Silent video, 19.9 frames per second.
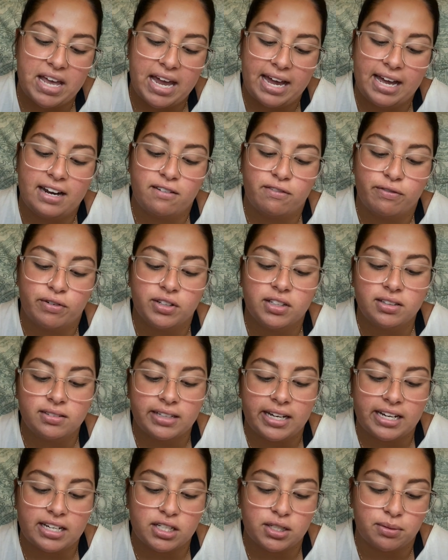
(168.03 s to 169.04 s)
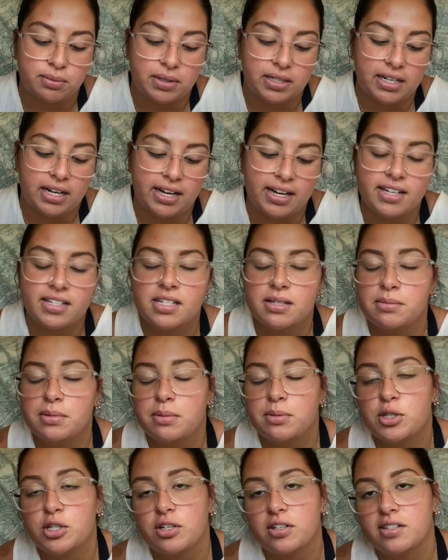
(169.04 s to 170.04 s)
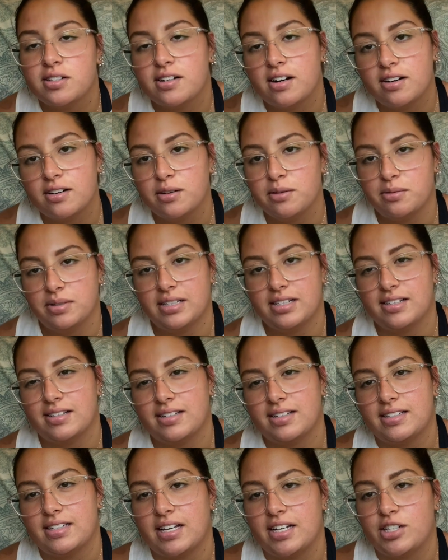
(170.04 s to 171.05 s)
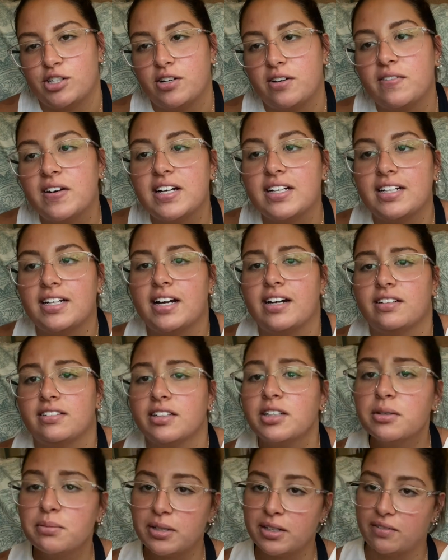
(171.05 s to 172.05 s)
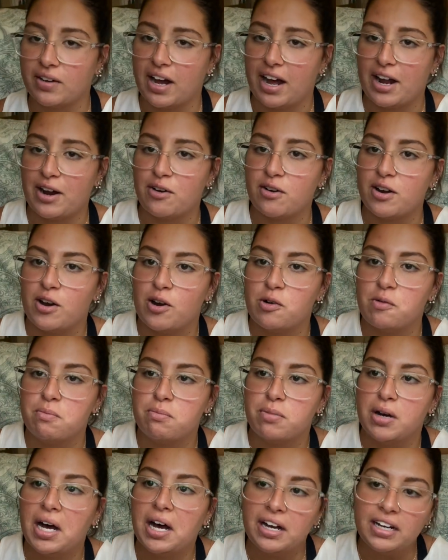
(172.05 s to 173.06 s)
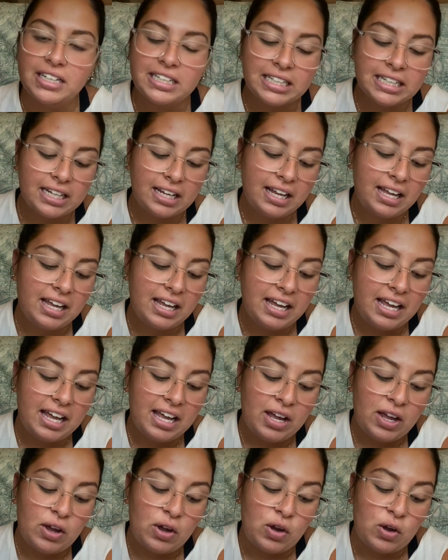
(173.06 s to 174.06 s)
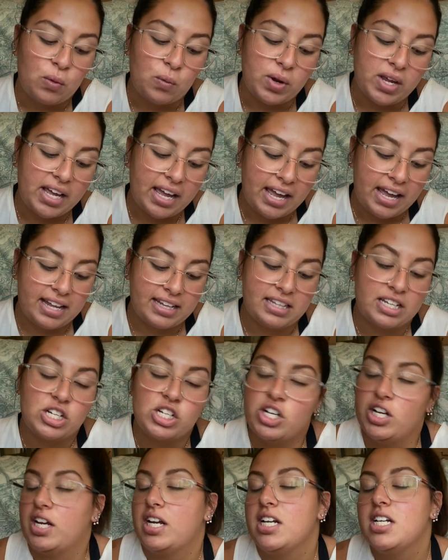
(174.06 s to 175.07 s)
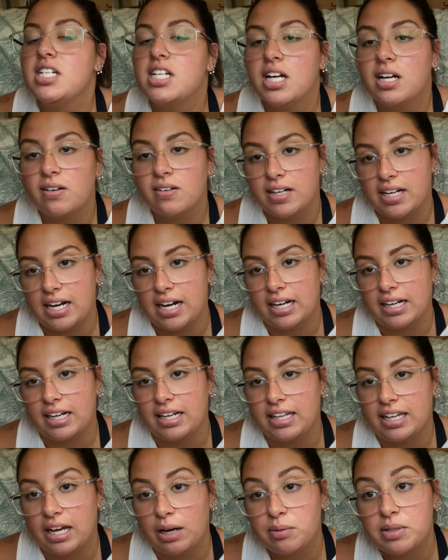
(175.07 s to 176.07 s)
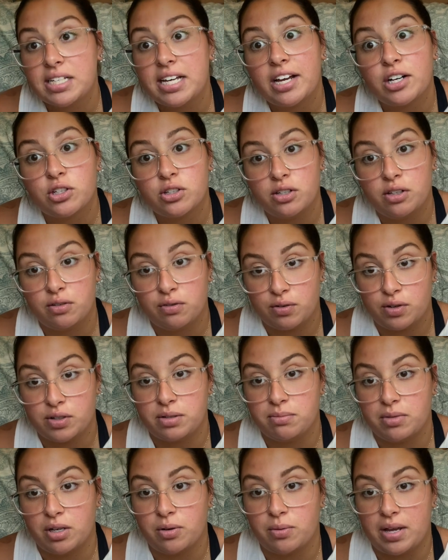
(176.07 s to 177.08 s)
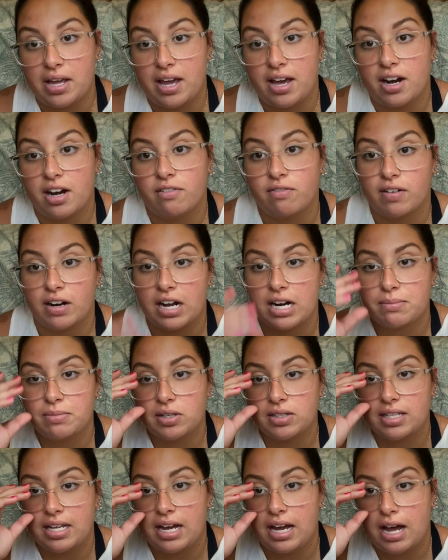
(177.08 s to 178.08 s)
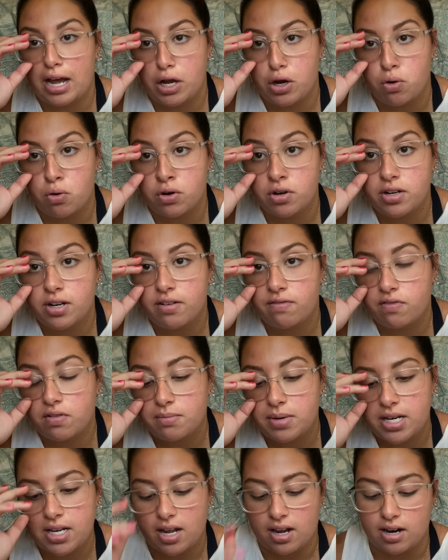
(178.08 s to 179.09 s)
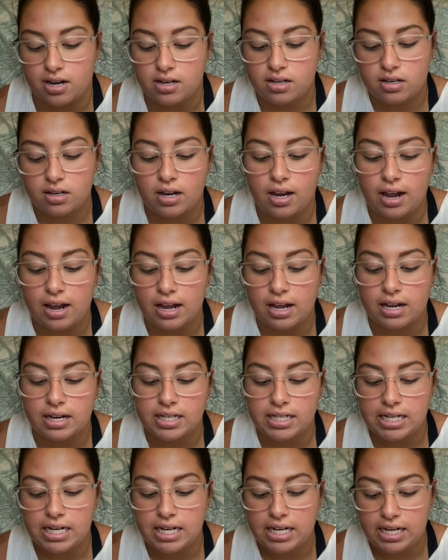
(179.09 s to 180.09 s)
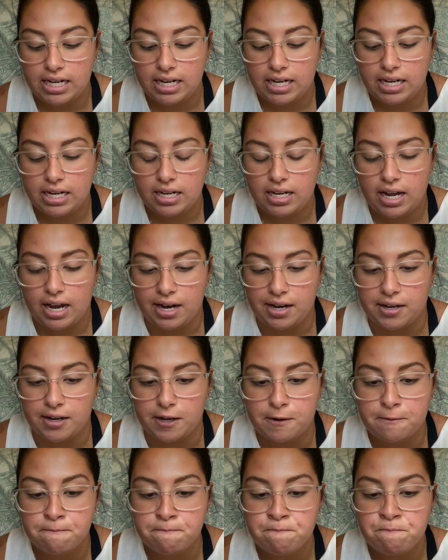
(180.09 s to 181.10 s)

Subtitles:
And for the last one, I guess I maybe should have started with this because I should have ended on a little bit of a higher note, but we had the chicken teriyaki. That was actually the first meal we had. I forgot about that. I ordered it for my dad, and he ate it.